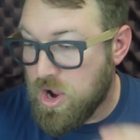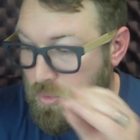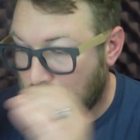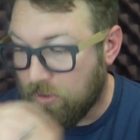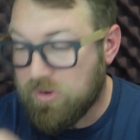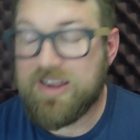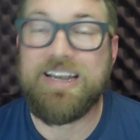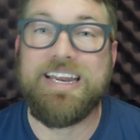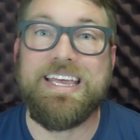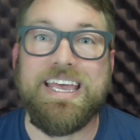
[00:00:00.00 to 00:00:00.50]

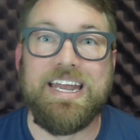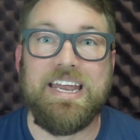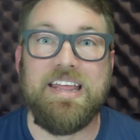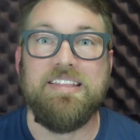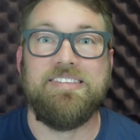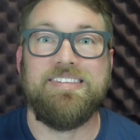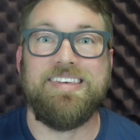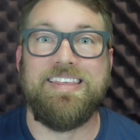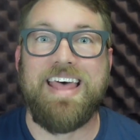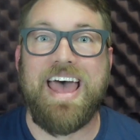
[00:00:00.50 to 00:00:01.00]
We're going to get
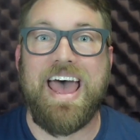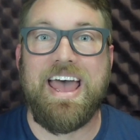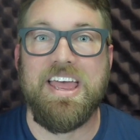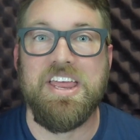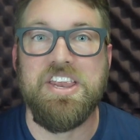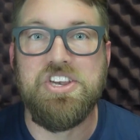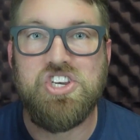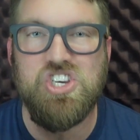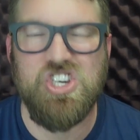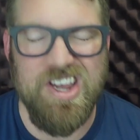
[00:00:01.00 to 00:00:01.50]
into that
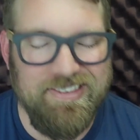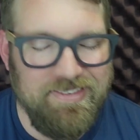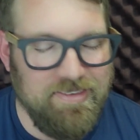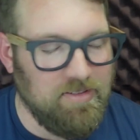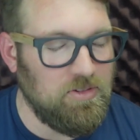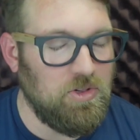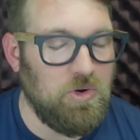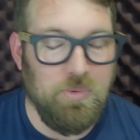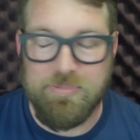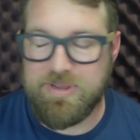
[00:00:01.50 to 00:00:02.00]
in just
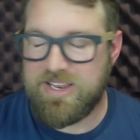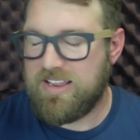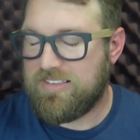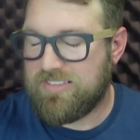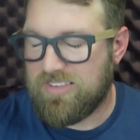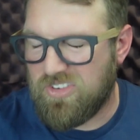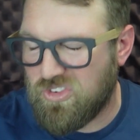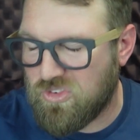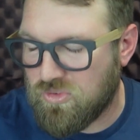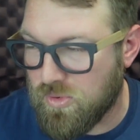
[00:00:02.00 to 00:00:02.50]
a little bit.
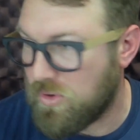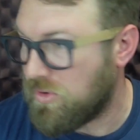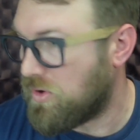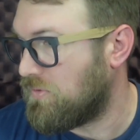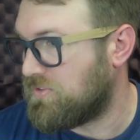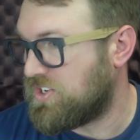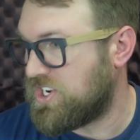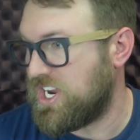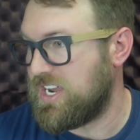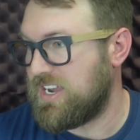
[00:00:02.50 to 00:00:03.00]
It's a stroke
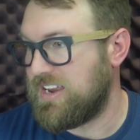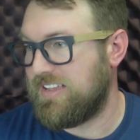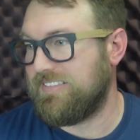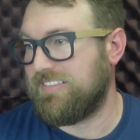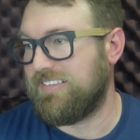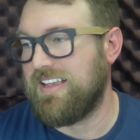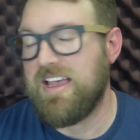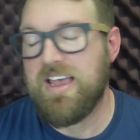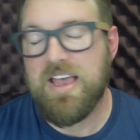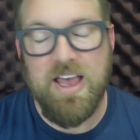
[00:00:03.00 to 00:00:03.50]
of
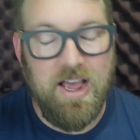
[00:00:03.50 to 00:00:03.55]
genius.